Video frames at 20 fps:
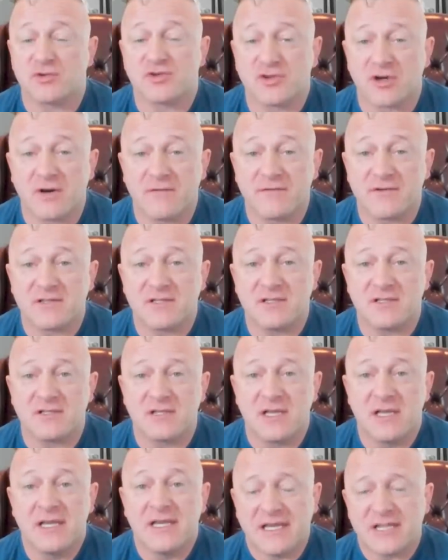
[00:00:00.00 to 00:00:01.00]

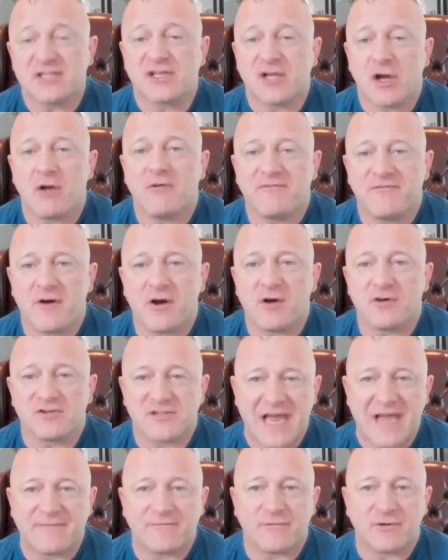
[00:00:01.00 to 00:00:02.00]
services, it's called false
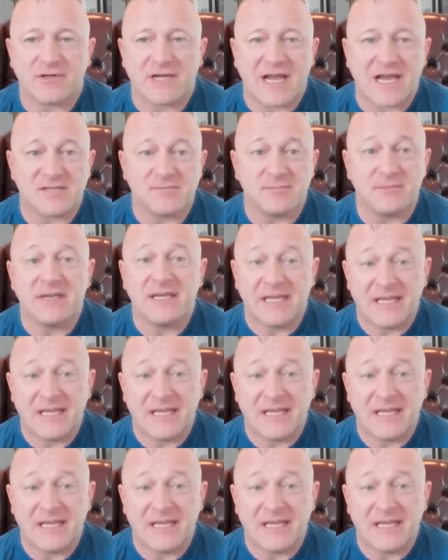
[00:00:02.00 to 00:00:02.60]
advertisement.